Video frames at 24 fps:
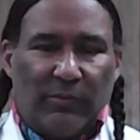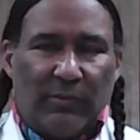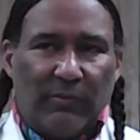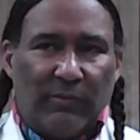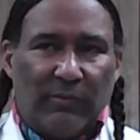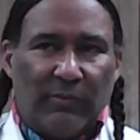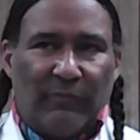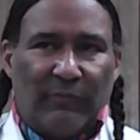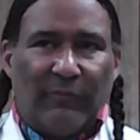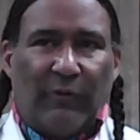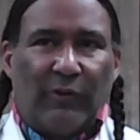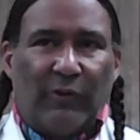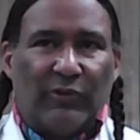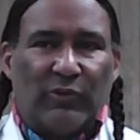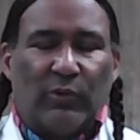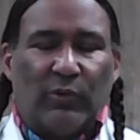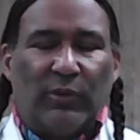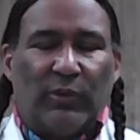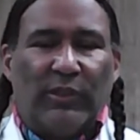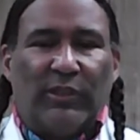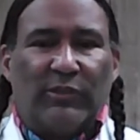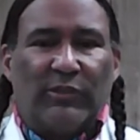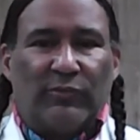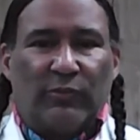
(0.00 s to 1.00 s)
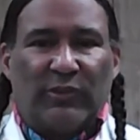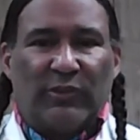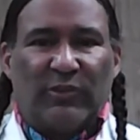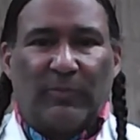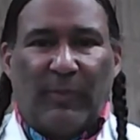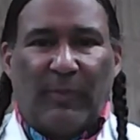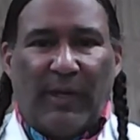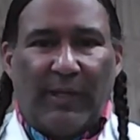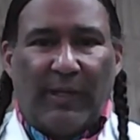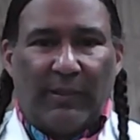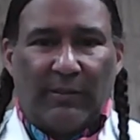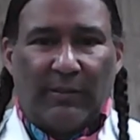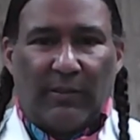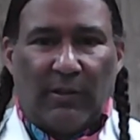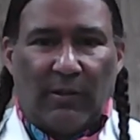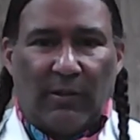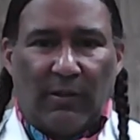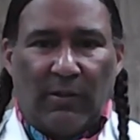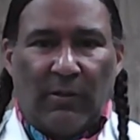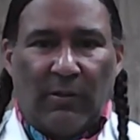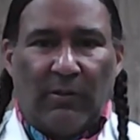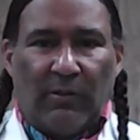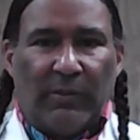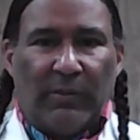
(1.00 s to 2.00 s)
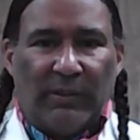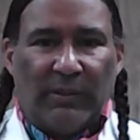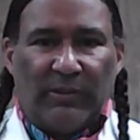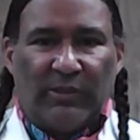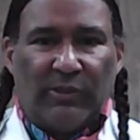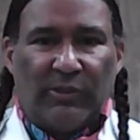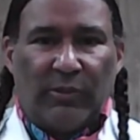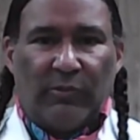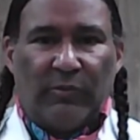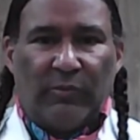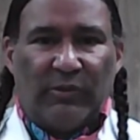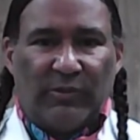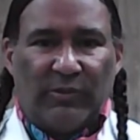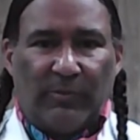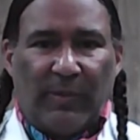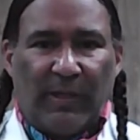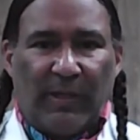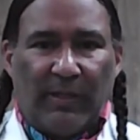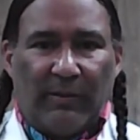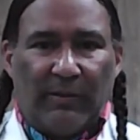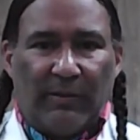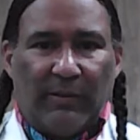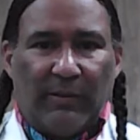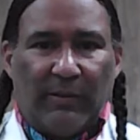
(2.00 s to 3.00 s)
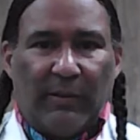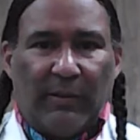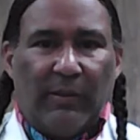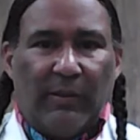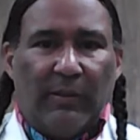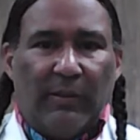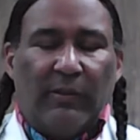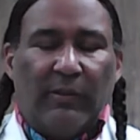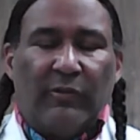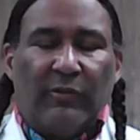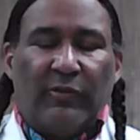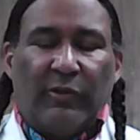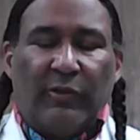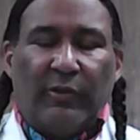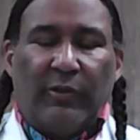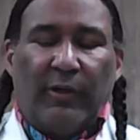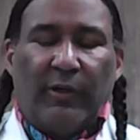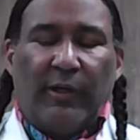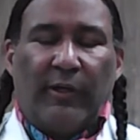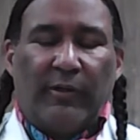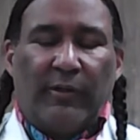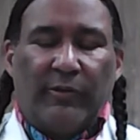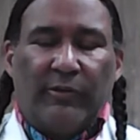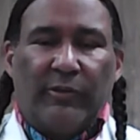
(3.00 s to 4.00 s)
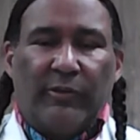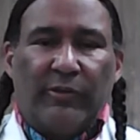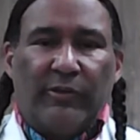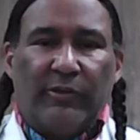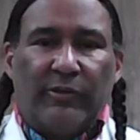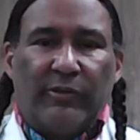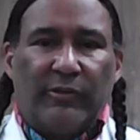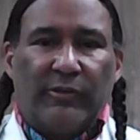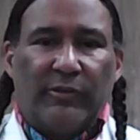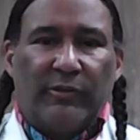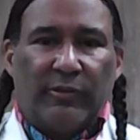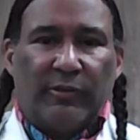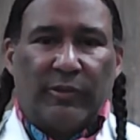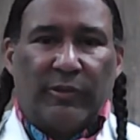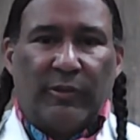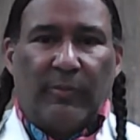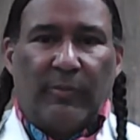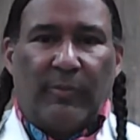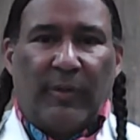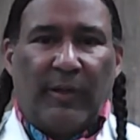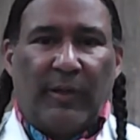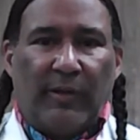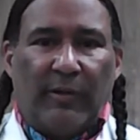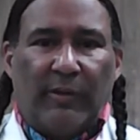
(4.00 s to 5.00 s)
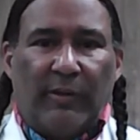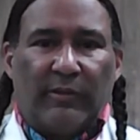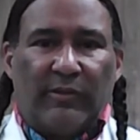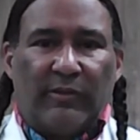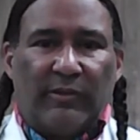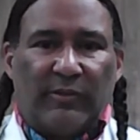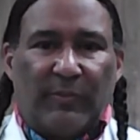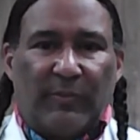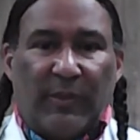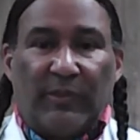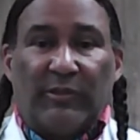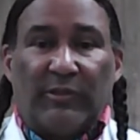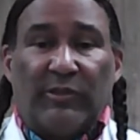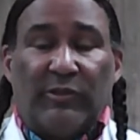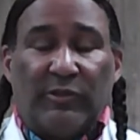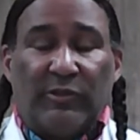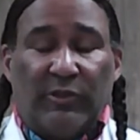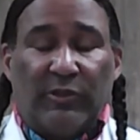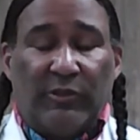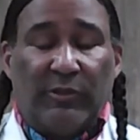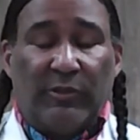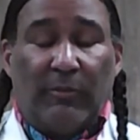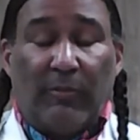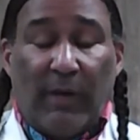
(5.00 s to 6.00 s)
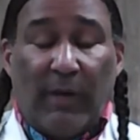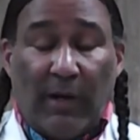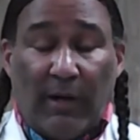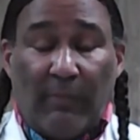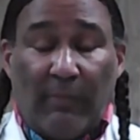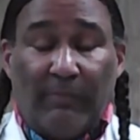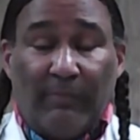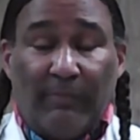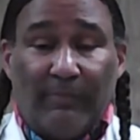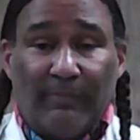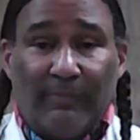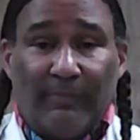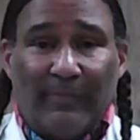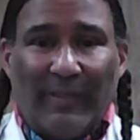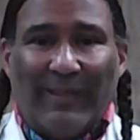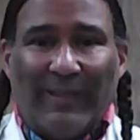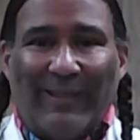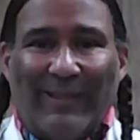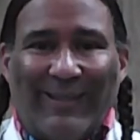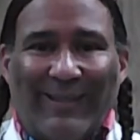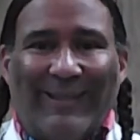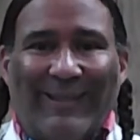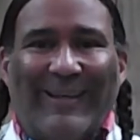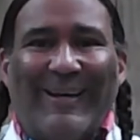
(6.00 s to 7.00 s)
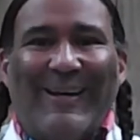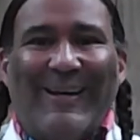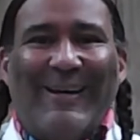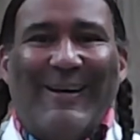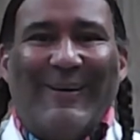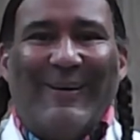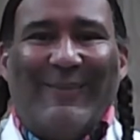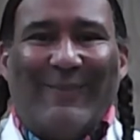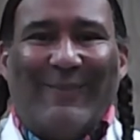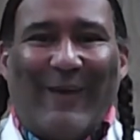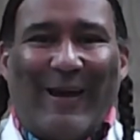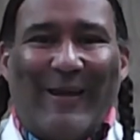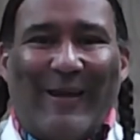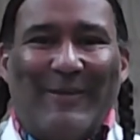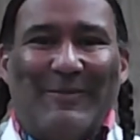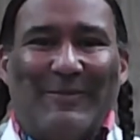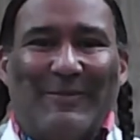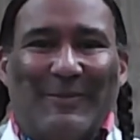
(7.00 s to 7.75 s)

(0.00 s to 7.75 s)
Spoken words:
The first one is respect. Always show respect to your elders, to your parents, especially to your mom, right?